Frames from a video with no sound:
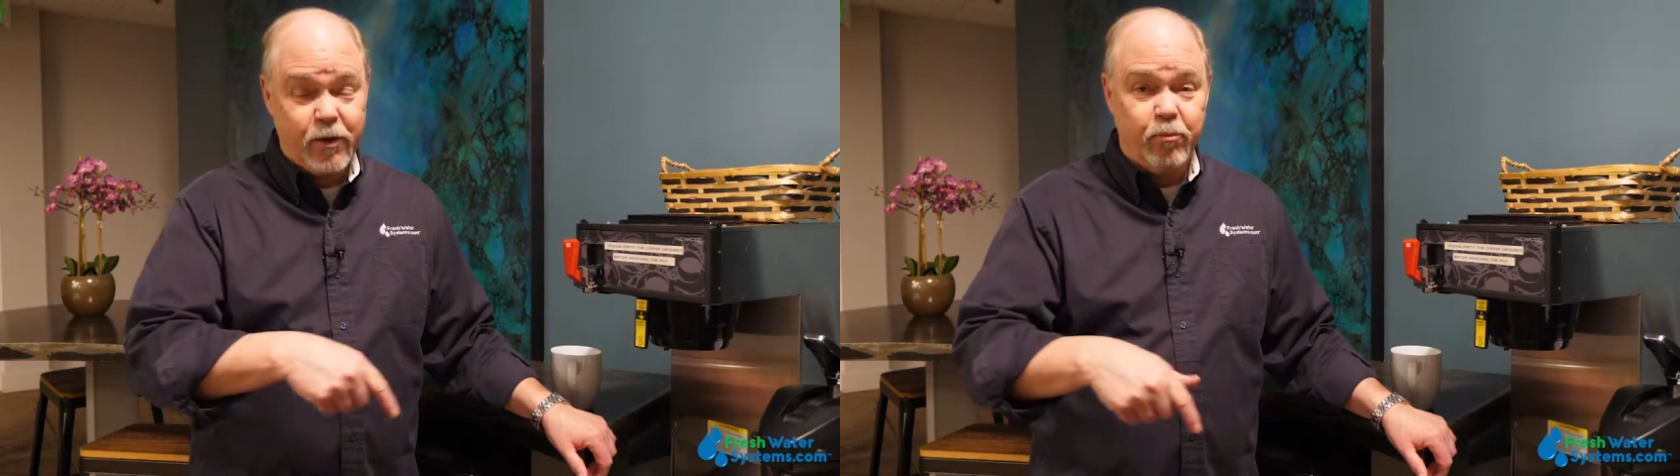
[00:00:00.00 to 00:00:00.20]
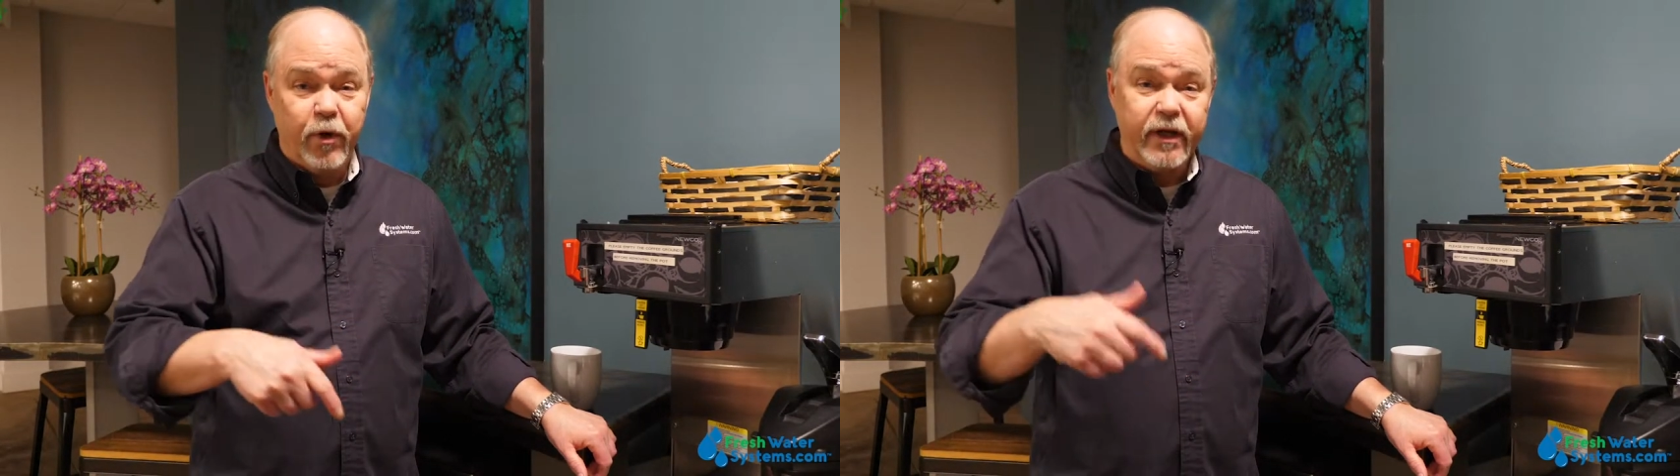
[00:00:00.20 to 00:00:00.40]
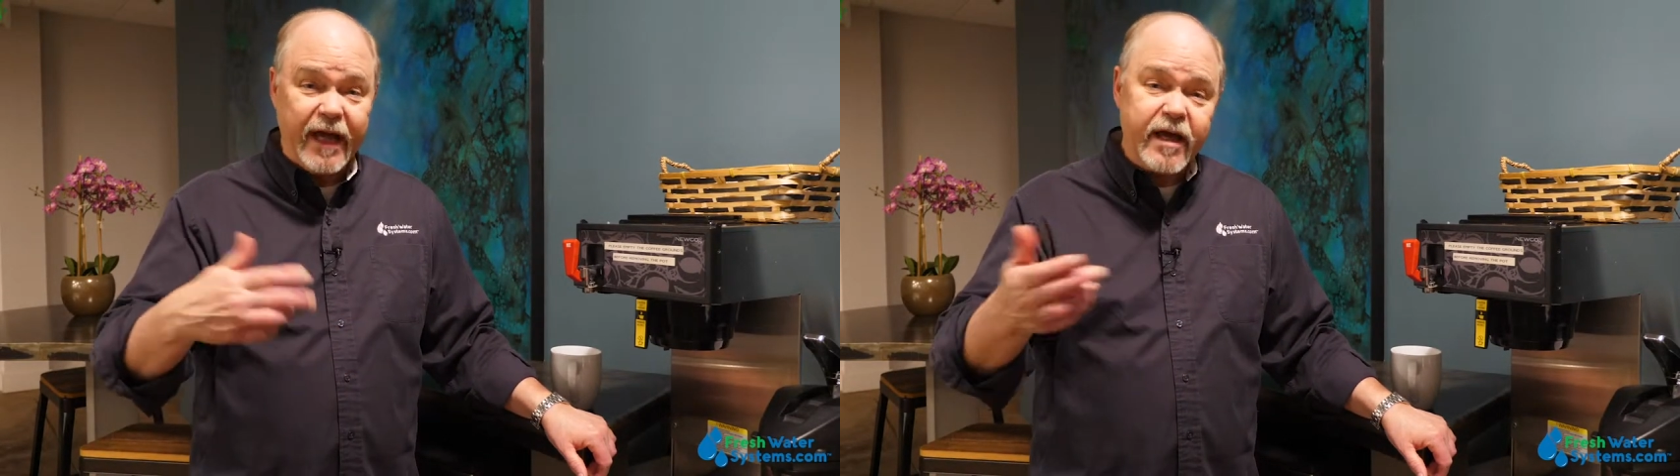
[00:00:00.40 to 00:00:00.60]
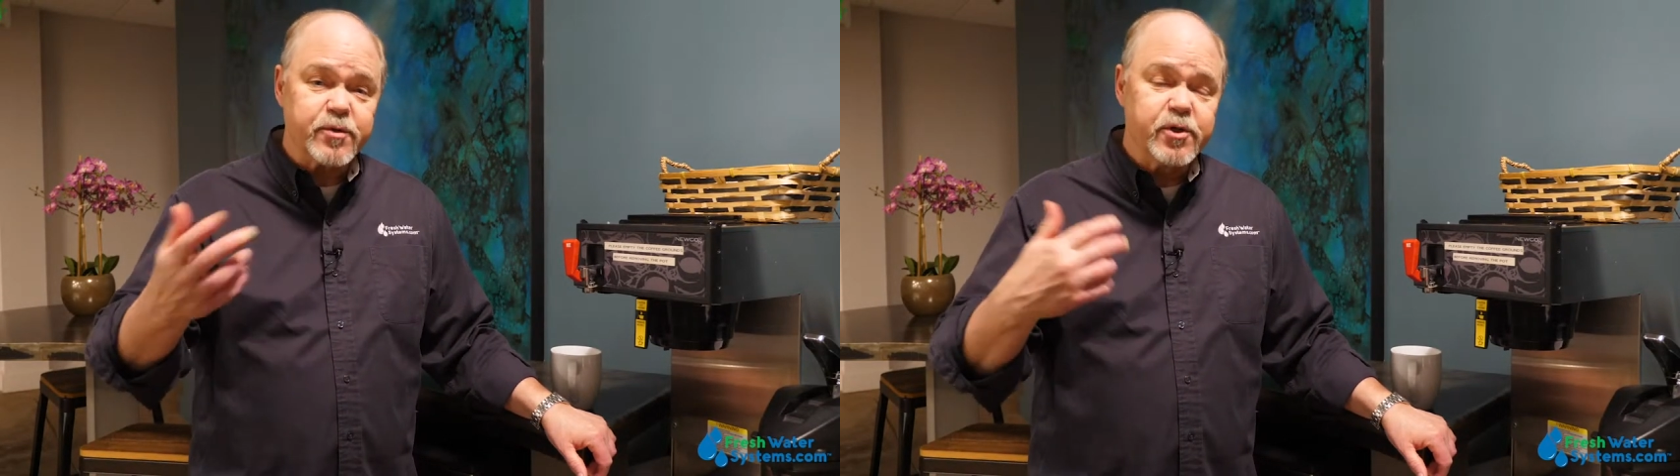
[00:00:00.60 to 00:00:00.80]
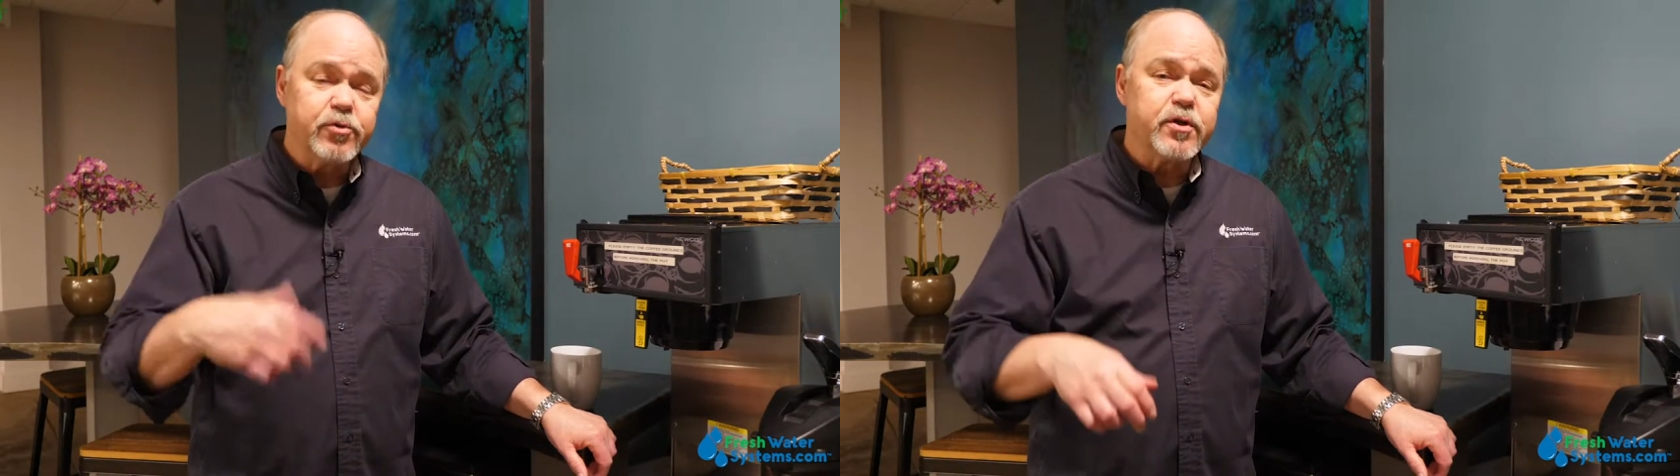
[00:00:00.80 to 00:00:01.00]
But
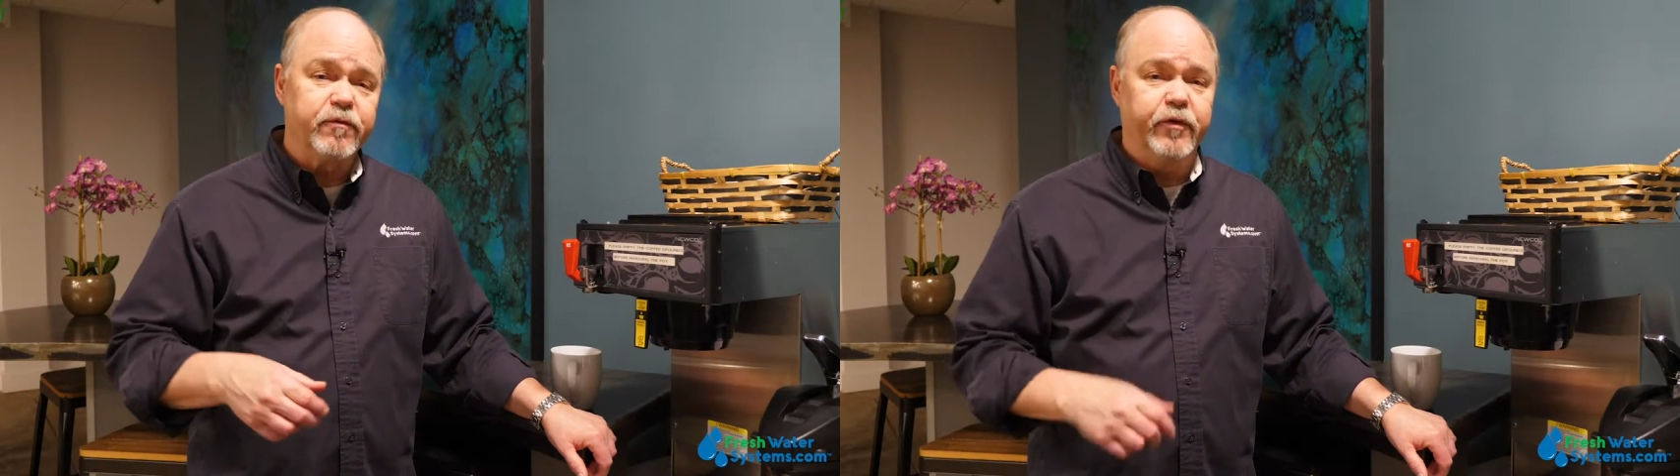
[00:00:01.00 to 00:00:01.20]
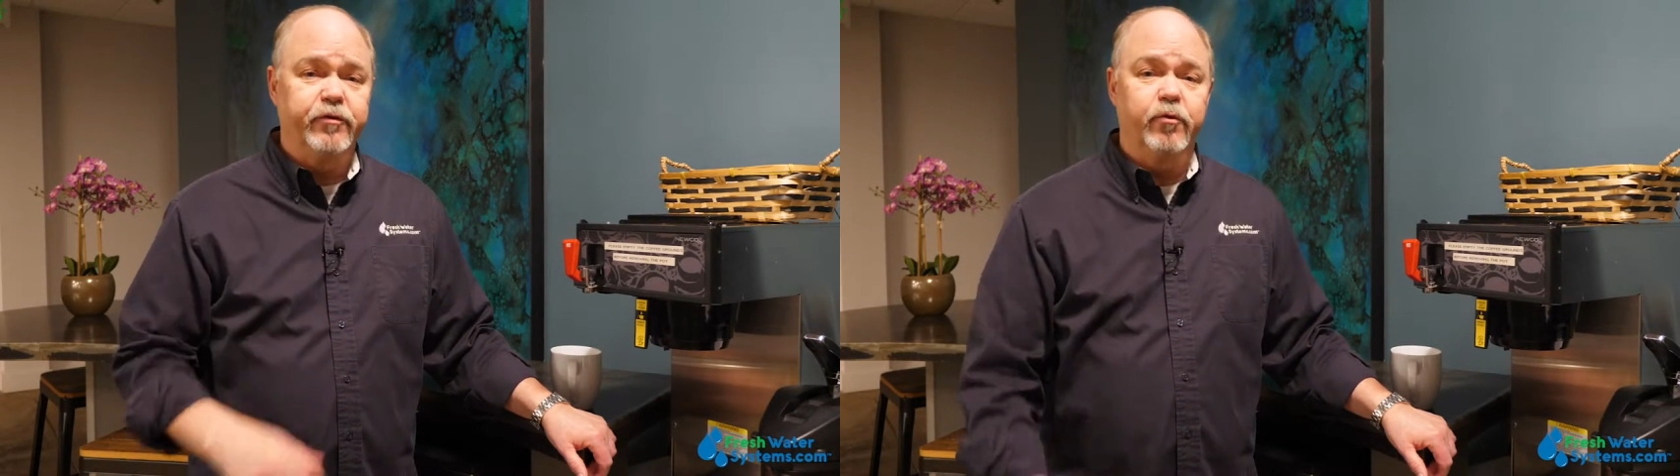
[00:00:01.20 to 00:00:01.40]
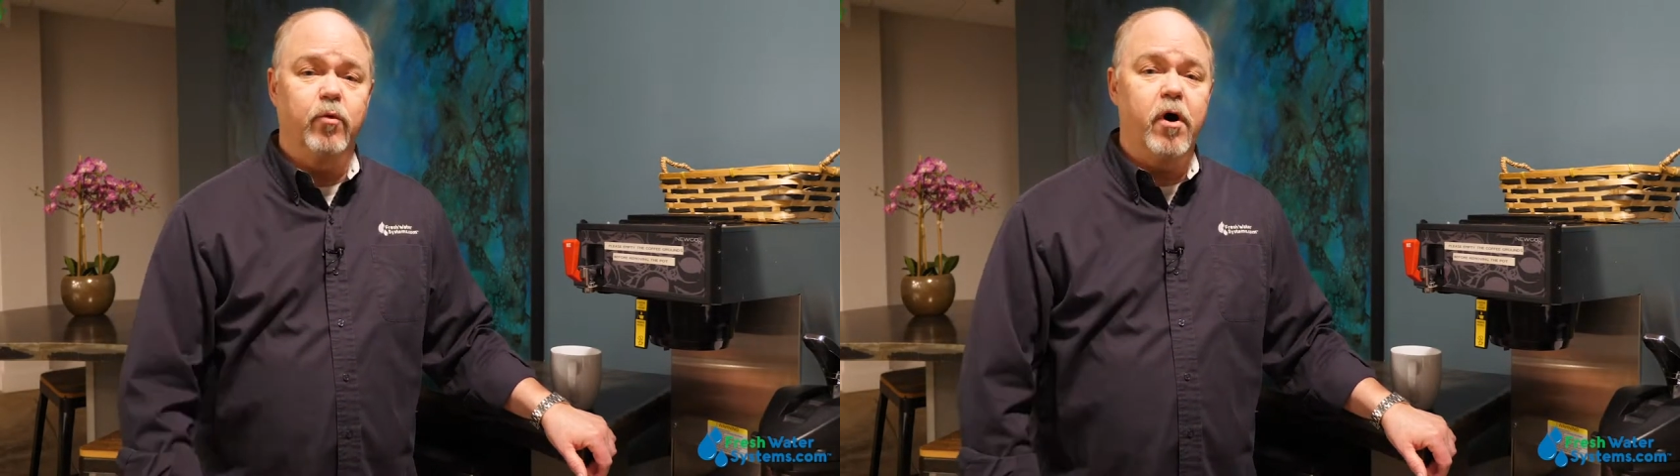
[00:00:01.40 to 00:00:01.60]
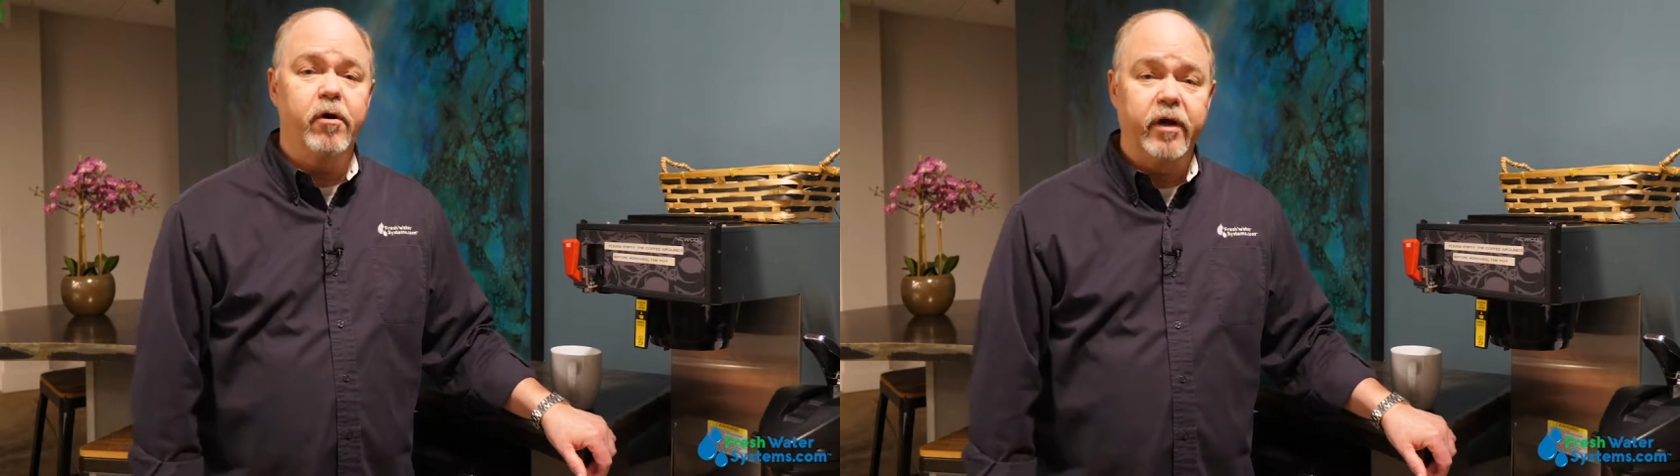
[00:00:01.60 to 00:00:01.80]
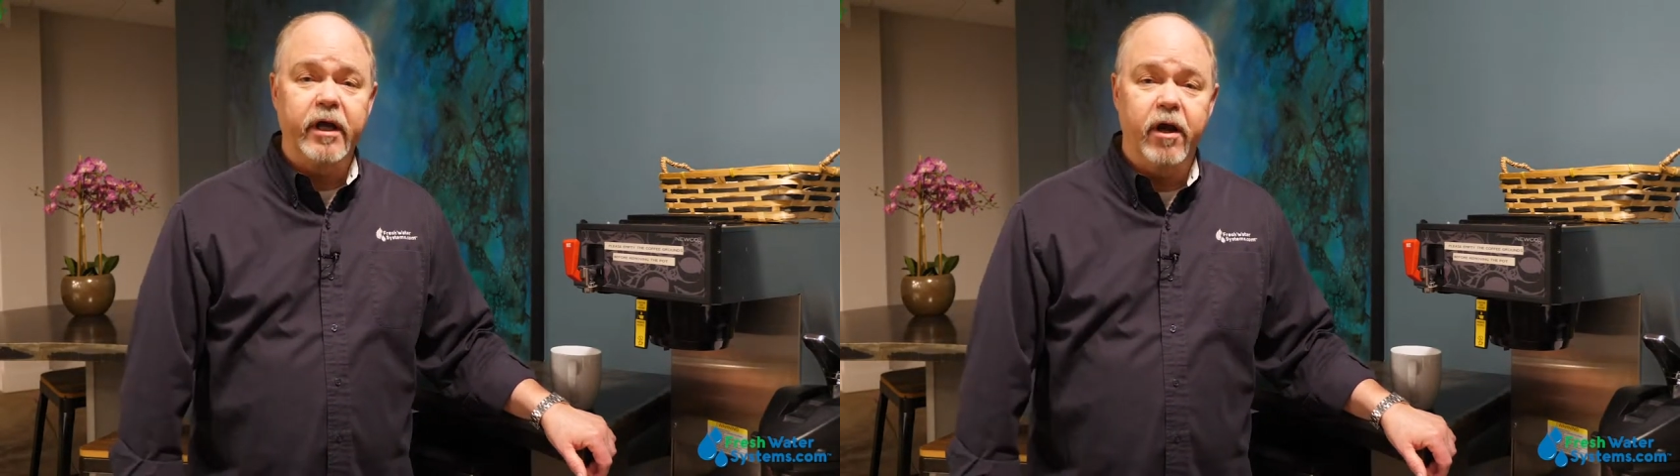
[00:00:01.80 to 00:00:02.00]
yes, using filtered
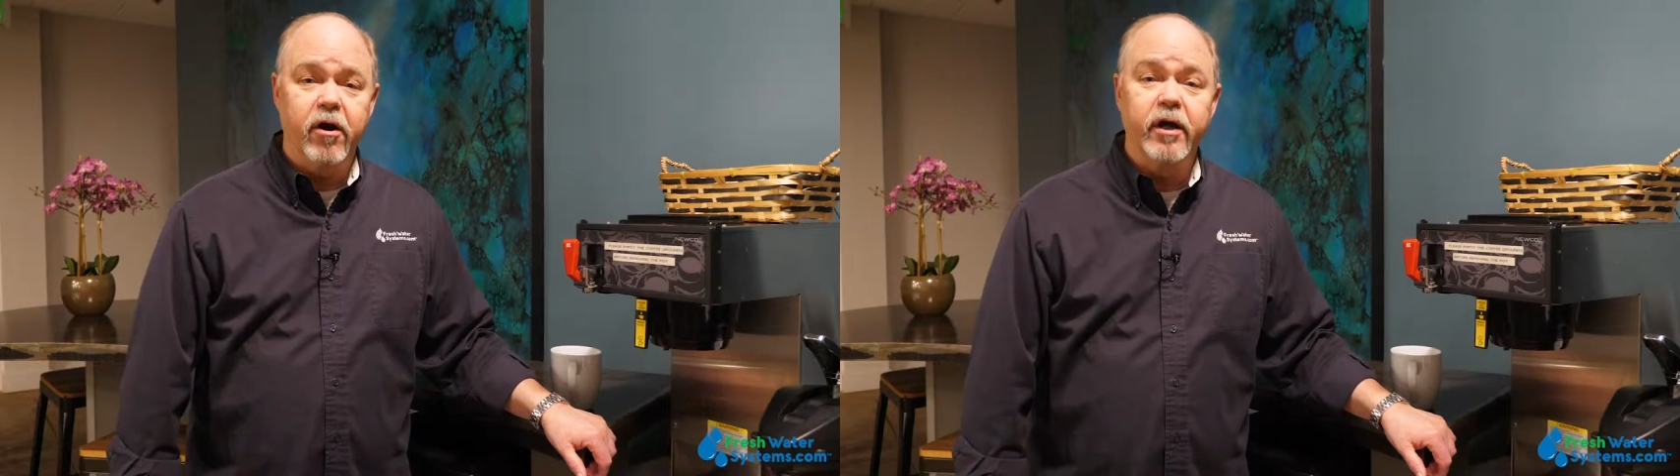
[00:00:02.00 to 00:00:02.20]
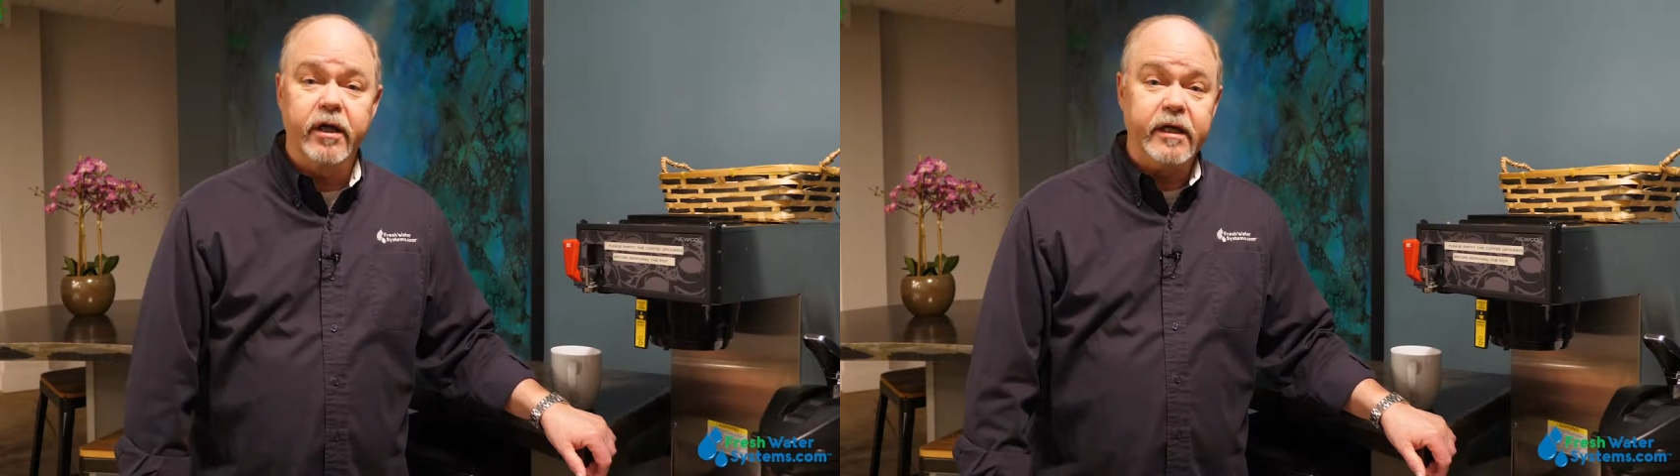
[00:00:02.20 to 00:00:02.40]
water in a Keurig